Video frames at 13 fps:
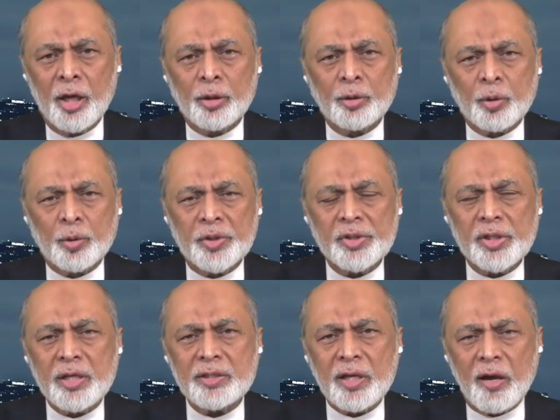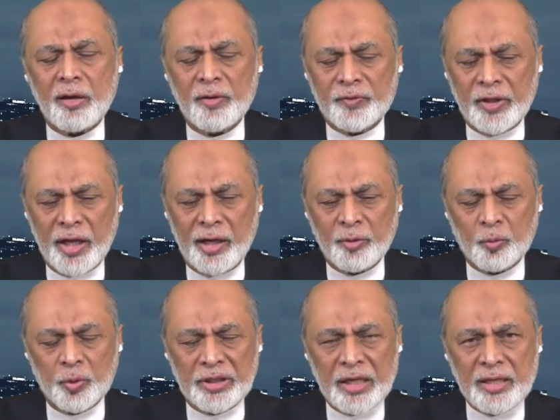To discuss all of that
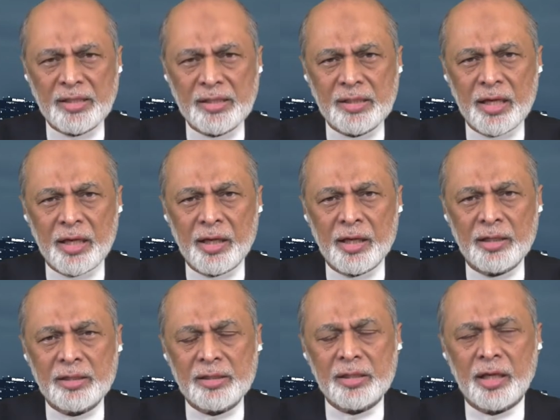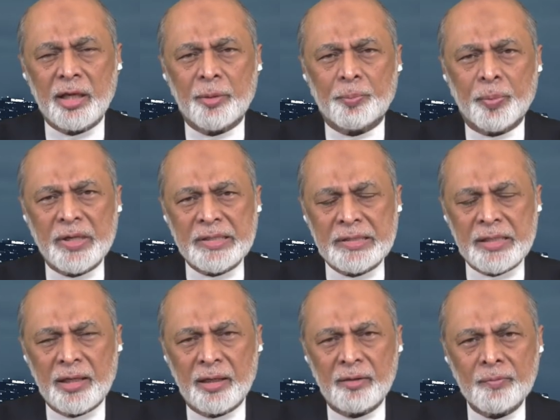with us is a
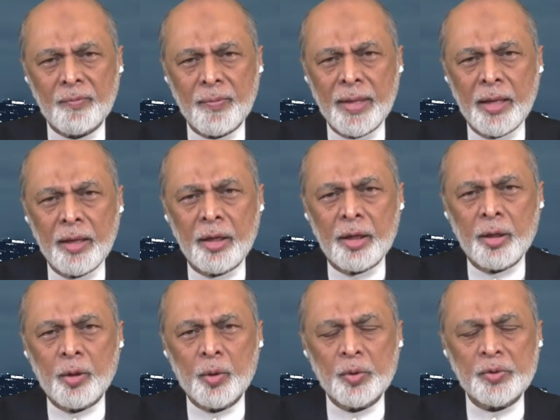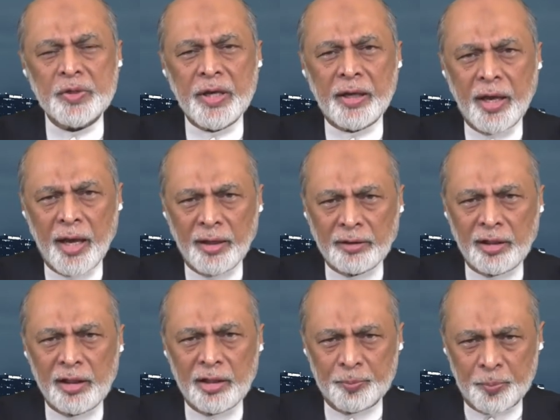person who is a
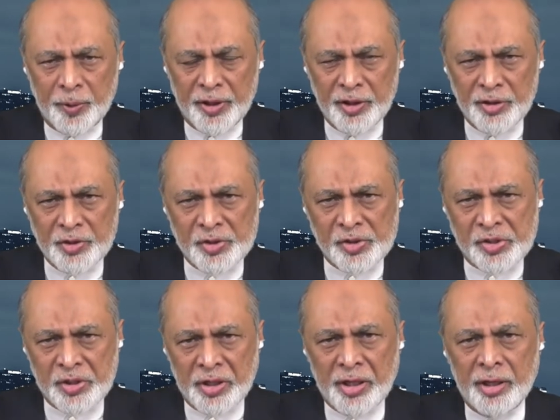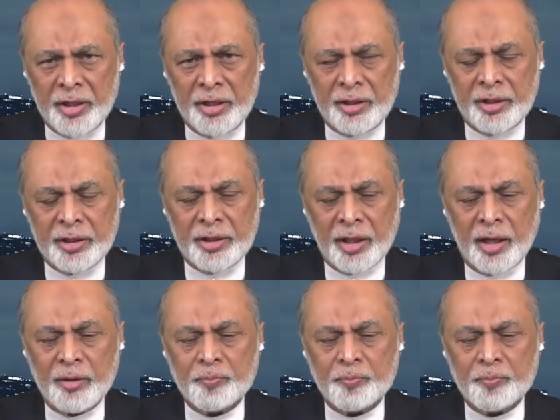Catholic priest in India,